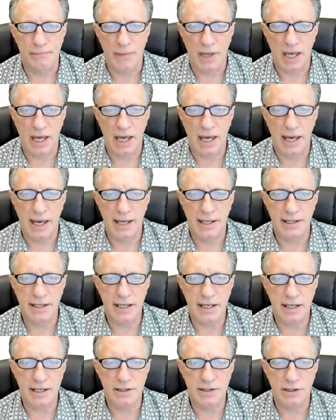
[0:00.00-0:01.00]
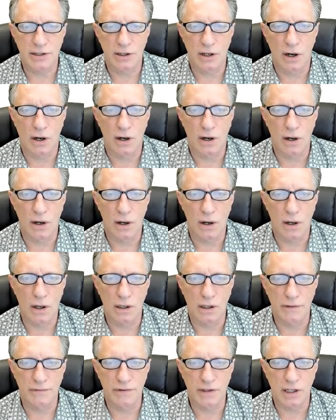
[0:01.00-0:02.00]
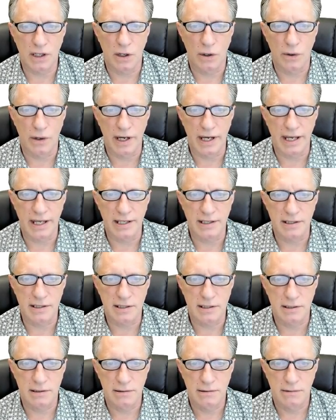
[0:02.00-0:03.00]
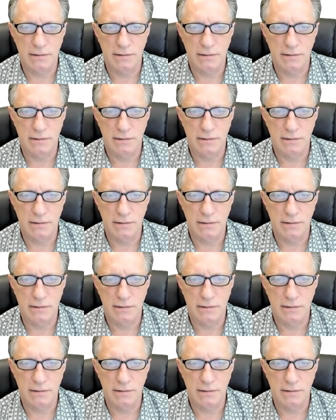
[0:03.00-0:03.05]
And these are all of the coins.